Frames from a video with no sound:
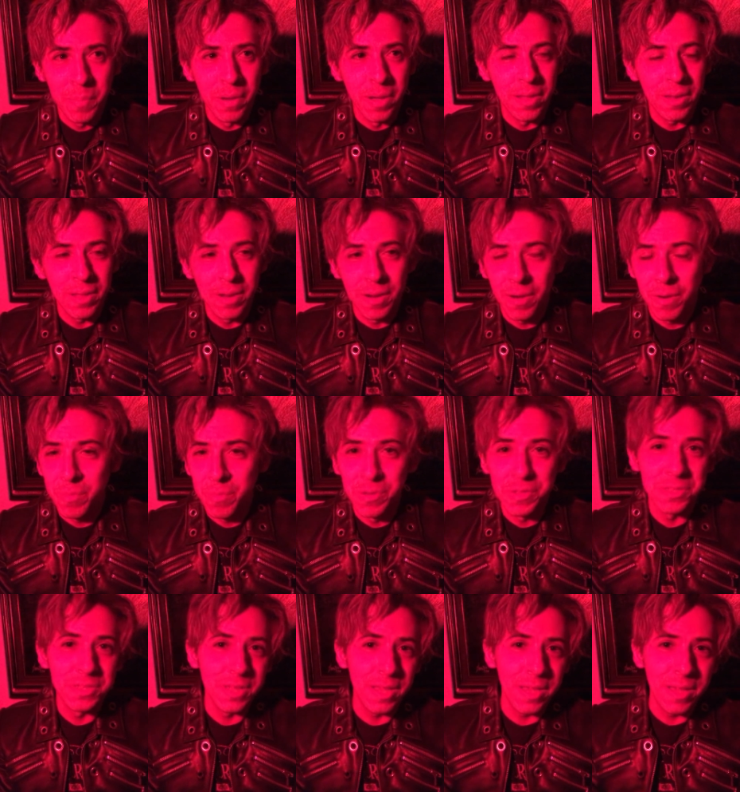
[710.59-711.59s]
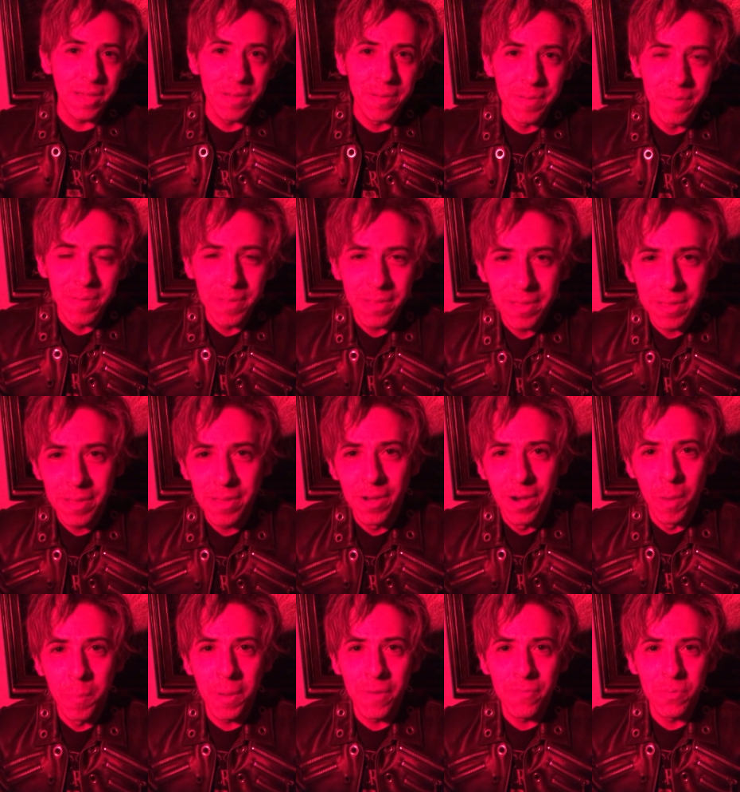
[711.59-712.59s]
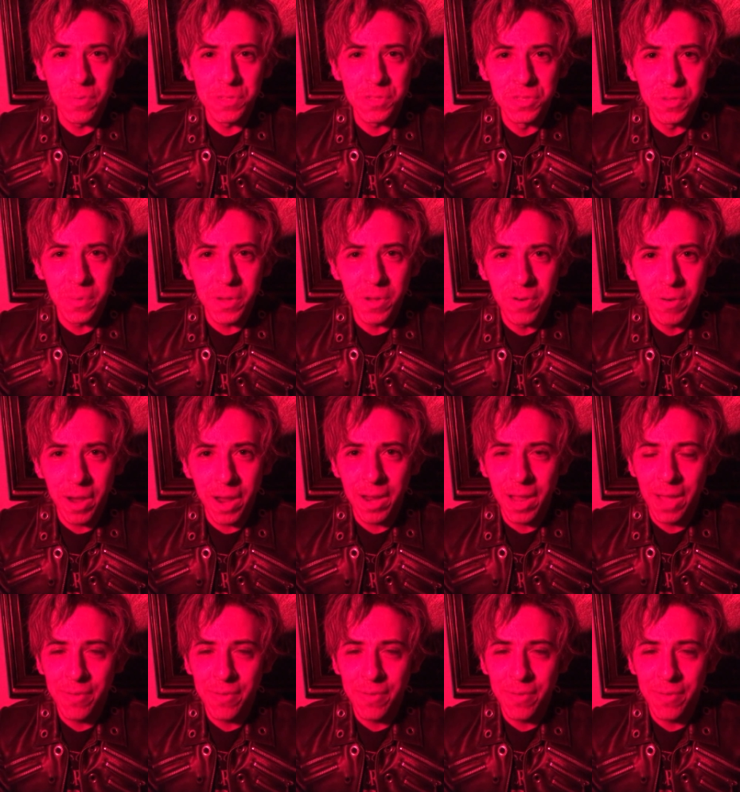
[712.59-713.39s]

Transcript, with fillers: but you know we'll see Hope everyone's doing great.